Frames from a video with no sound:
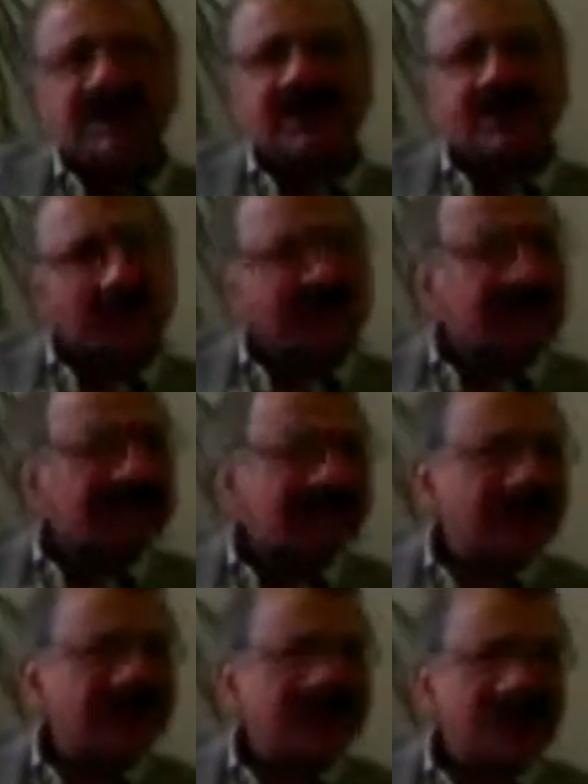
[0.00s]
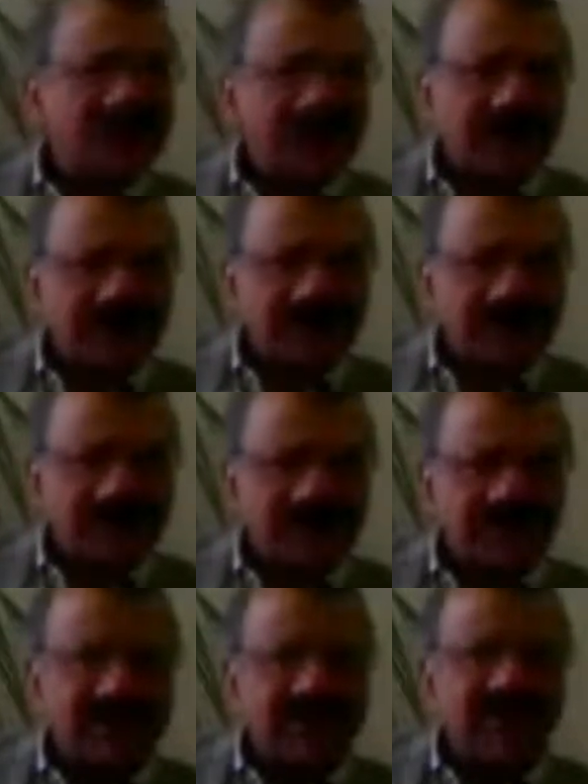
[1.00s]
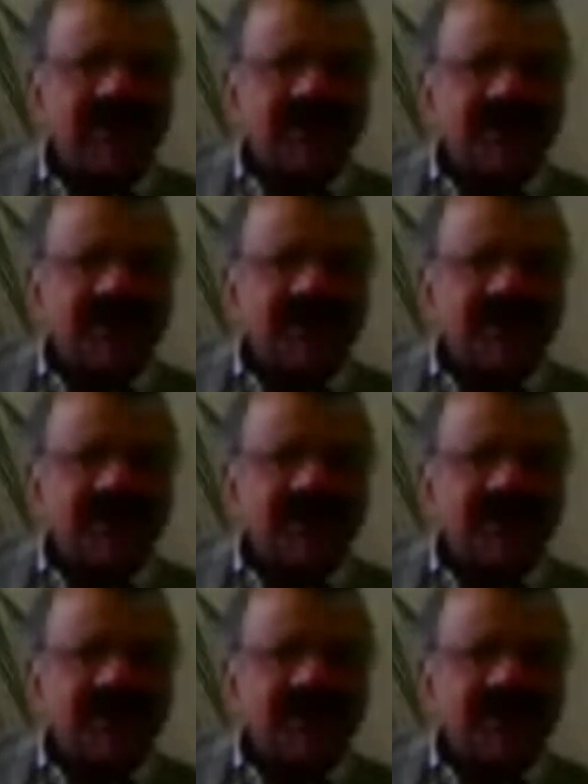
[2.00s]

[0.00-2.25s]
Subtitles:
The point that I am trying to highlight is this,